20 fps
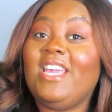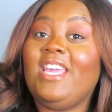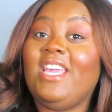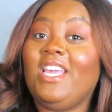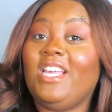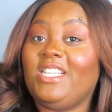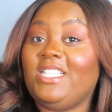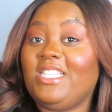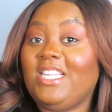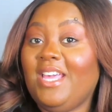
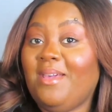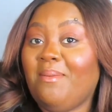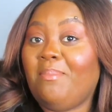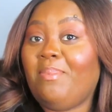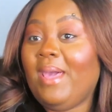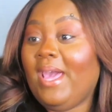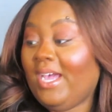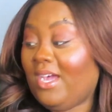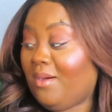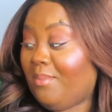is
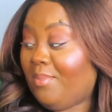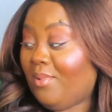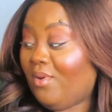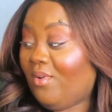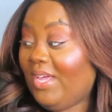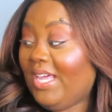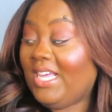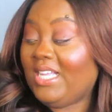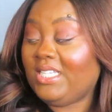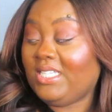
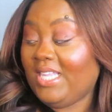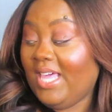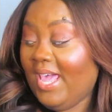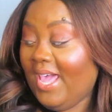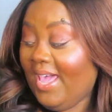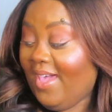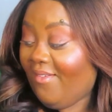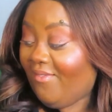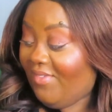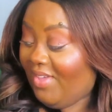impeccable. It's
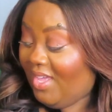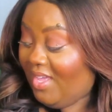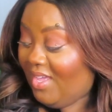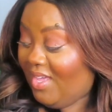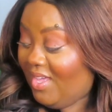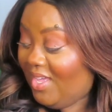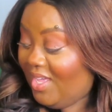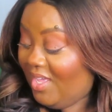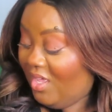heavy.